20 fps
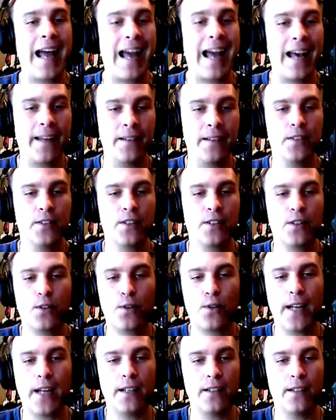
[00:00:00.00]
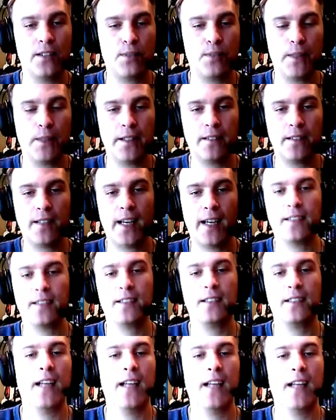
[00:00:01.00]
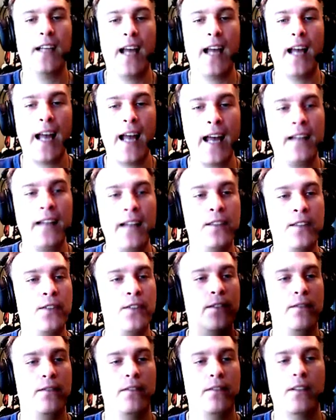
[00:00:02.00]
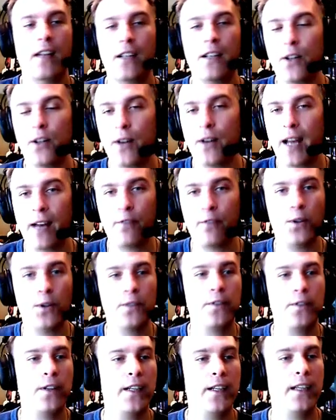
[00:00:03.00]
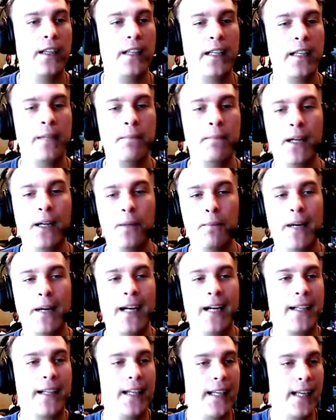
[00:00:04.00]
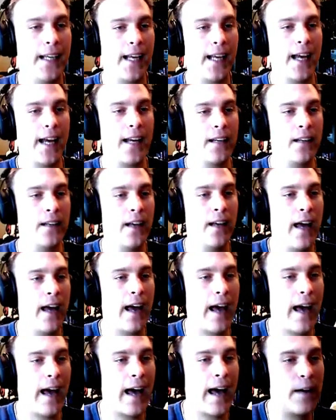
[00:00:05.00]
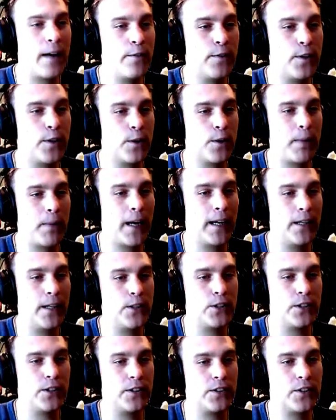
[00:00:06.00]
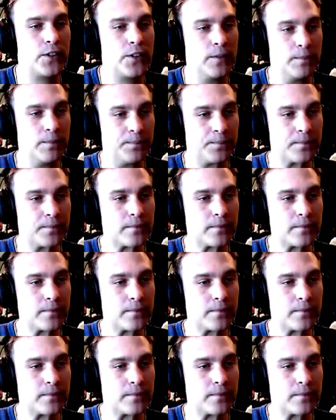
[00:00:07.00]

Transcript: And create your split testing, and have all of your email marketing, and have your pages